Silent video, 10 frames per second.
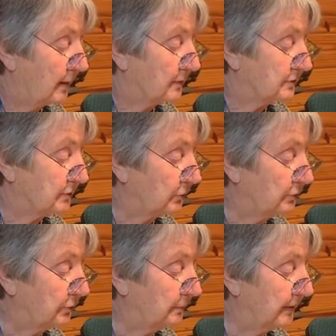So,
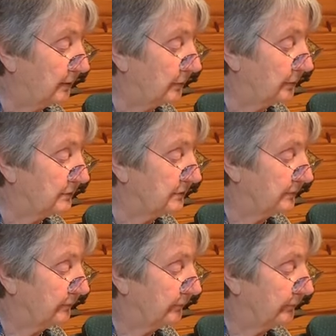too, bhikkhus,
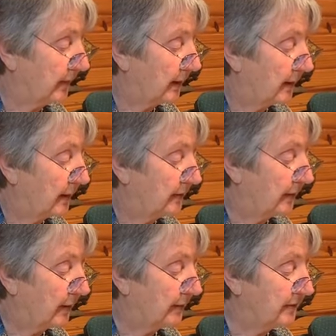
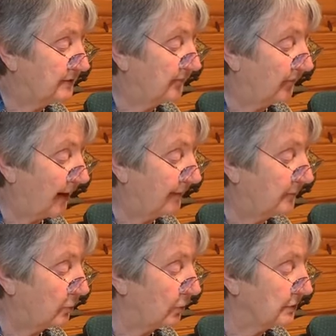there are these five
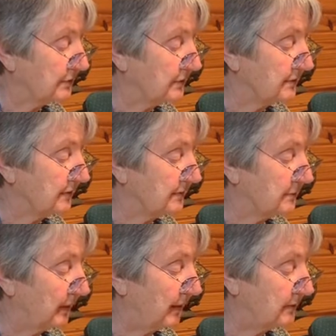courses of
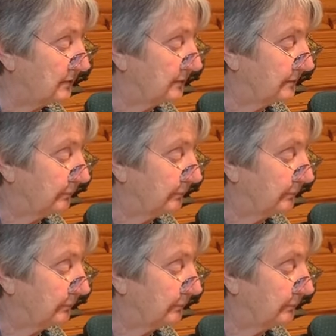speech.